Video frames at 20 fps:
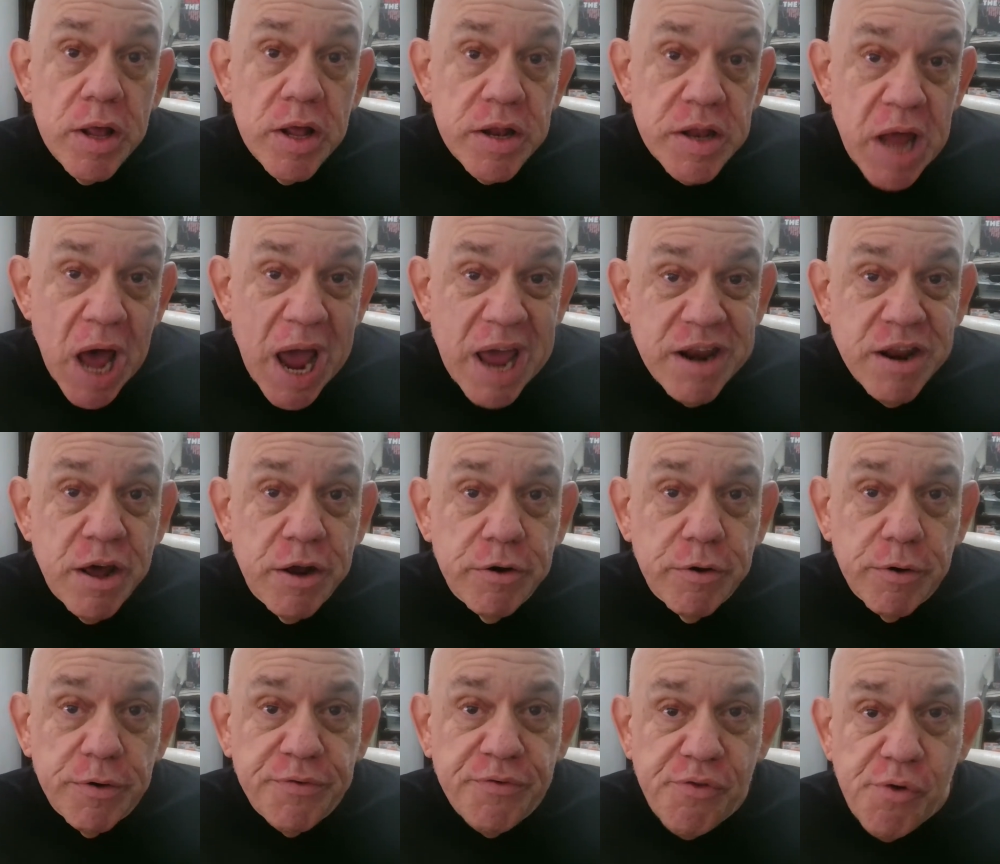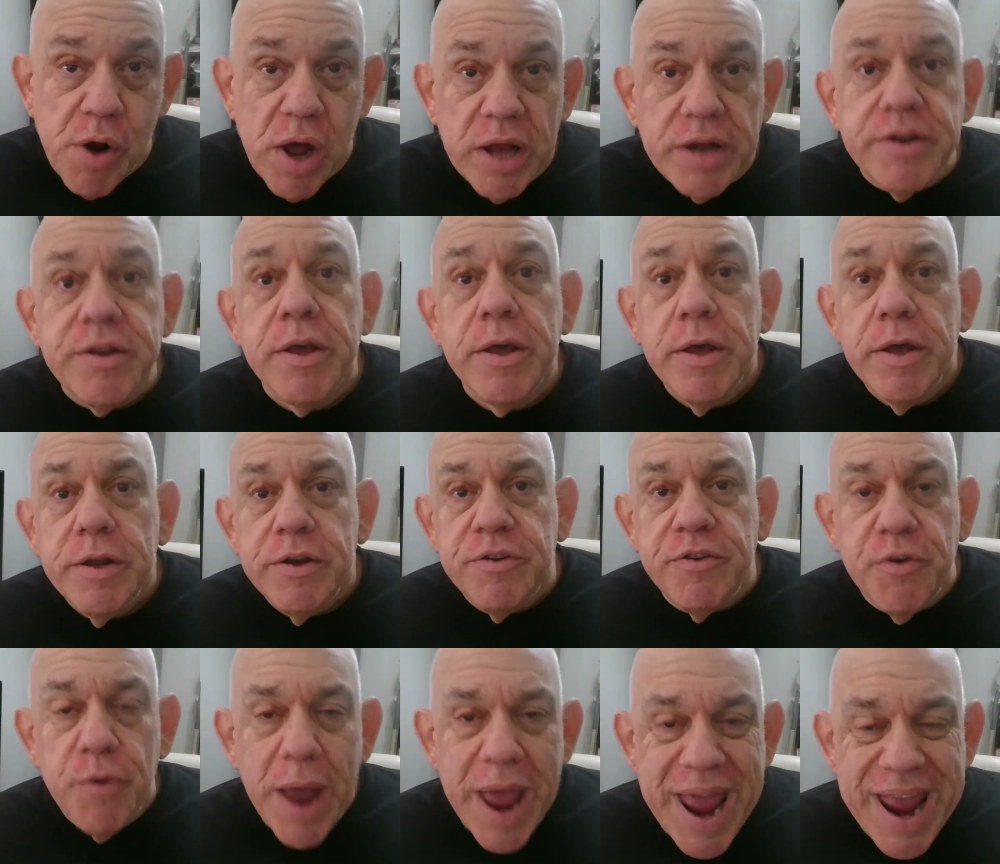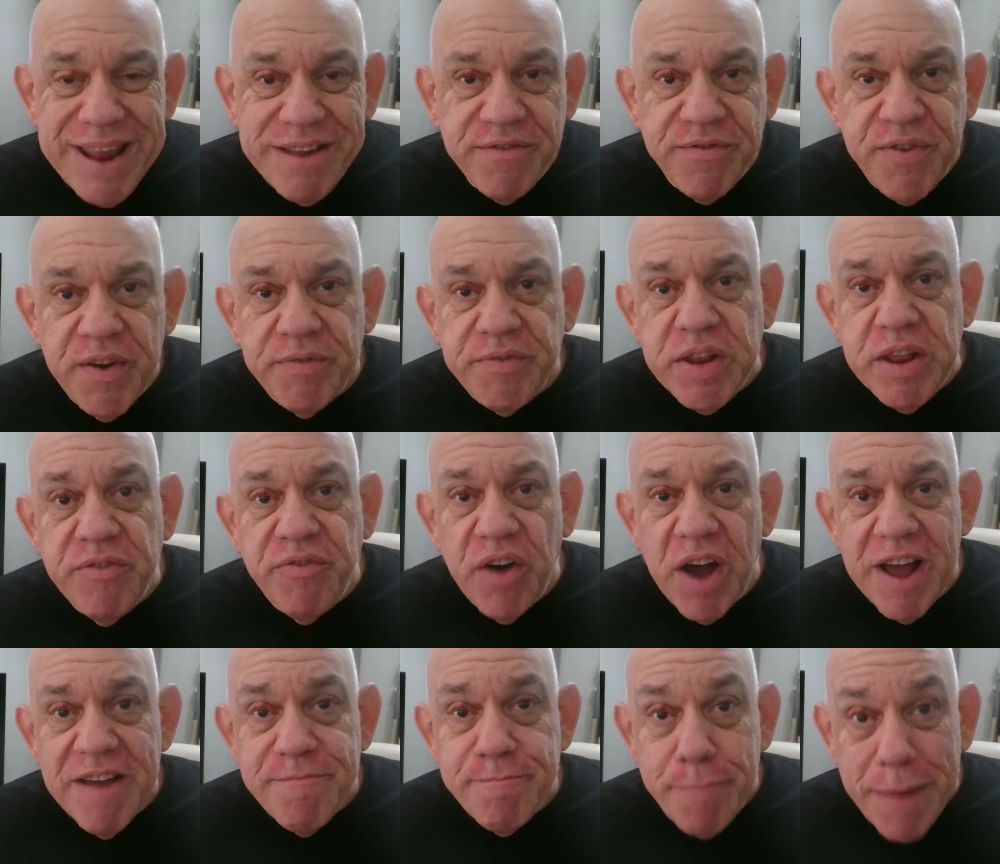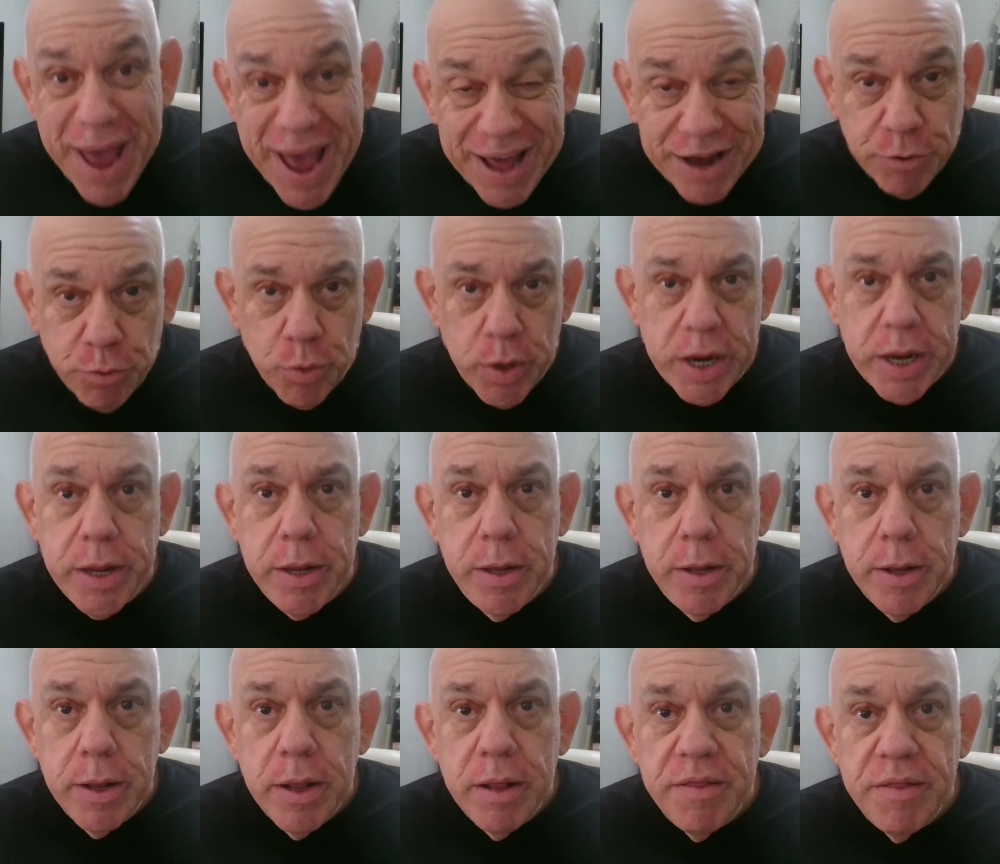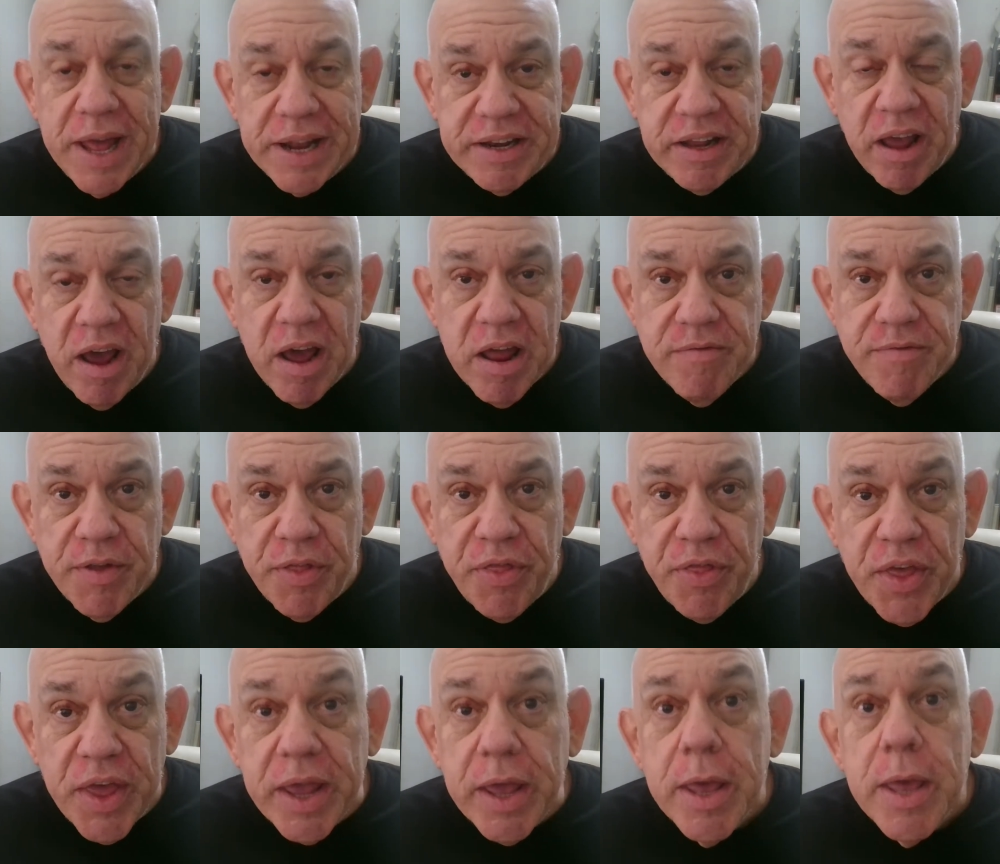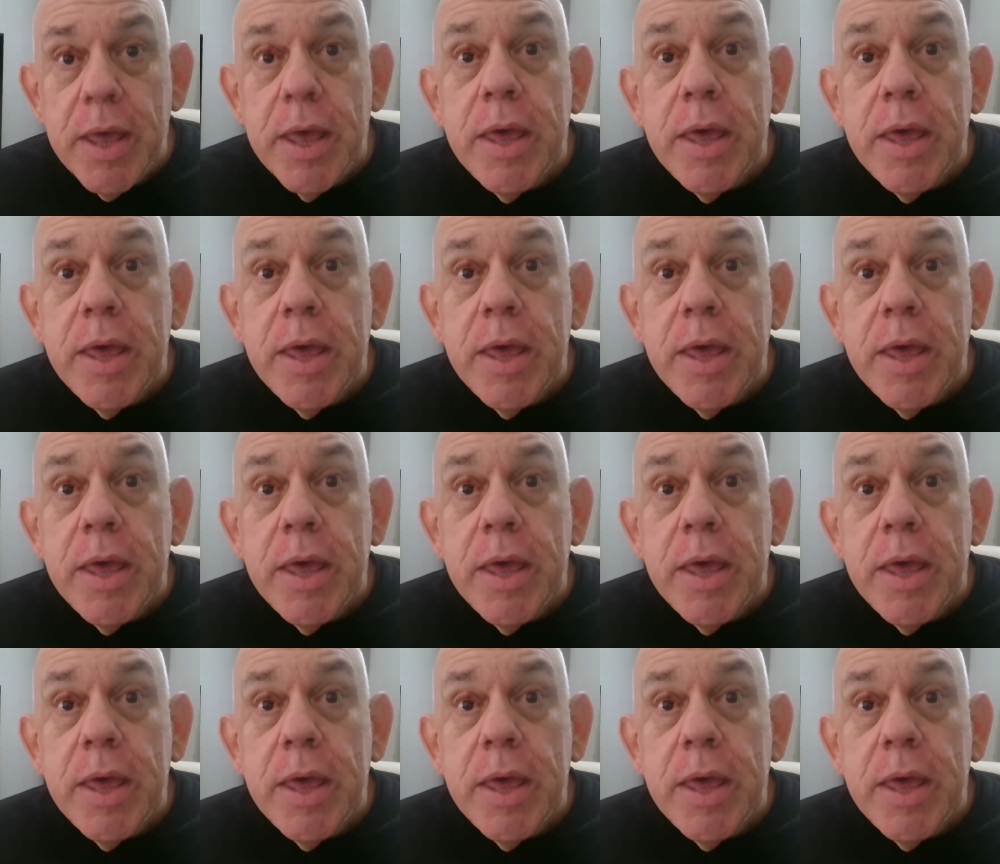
900 Front to 855 Battery, that kind of a thing.